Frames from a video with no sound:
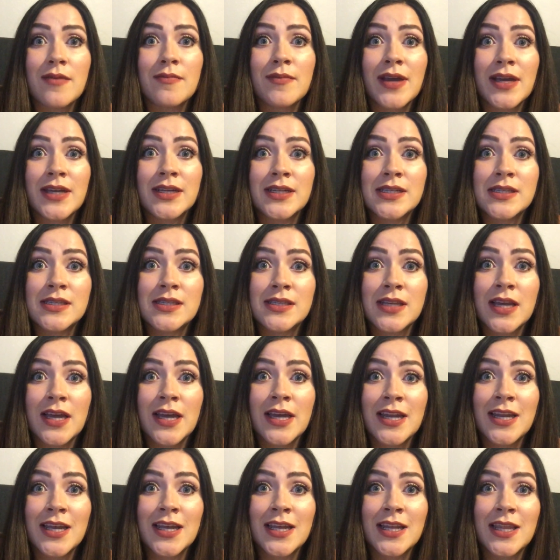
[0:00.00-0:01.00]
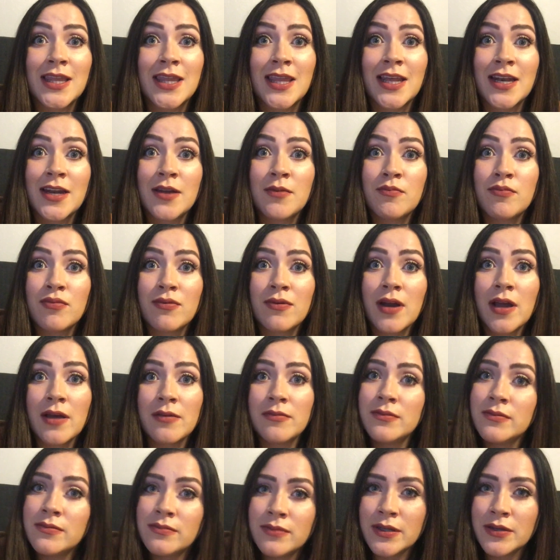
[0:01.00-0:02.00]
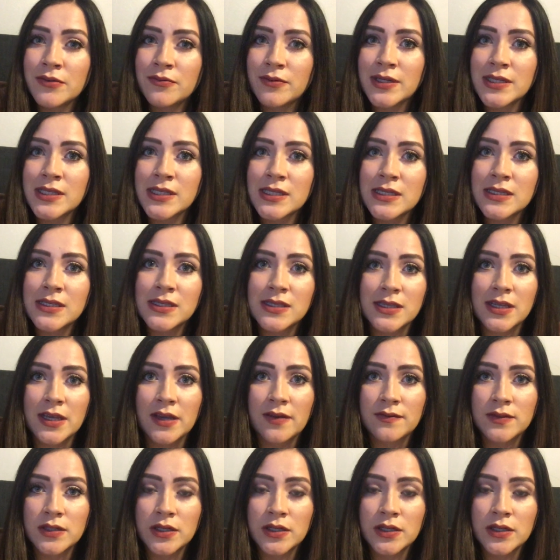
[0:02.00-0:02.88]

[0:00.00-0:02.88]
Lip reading: I decided that it probably wasn't safe